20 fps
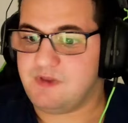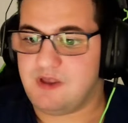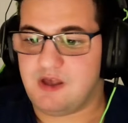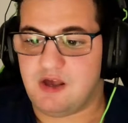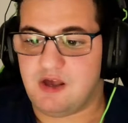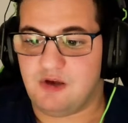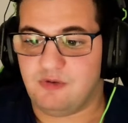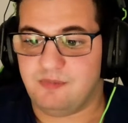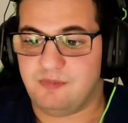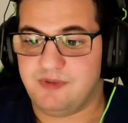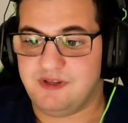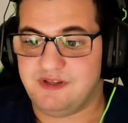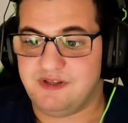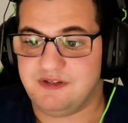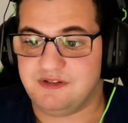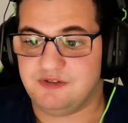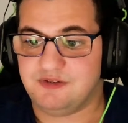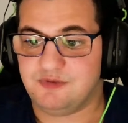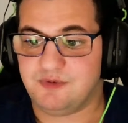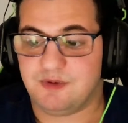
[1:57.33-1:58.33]
I'll
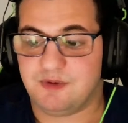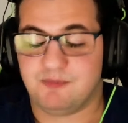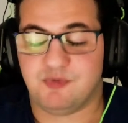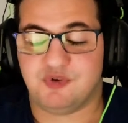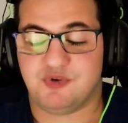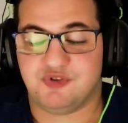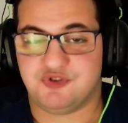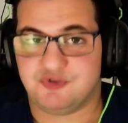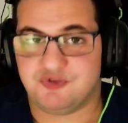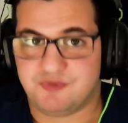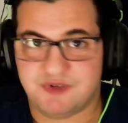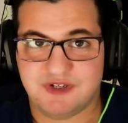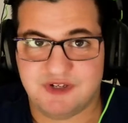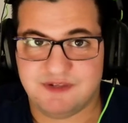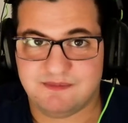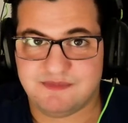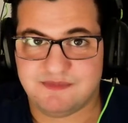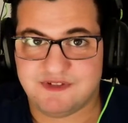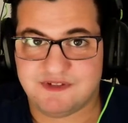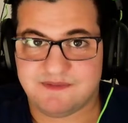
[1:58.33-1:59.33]
be doing more
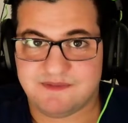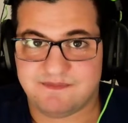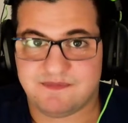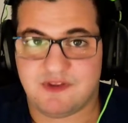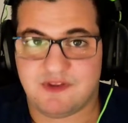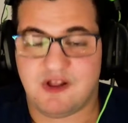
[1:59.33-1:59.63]
streams,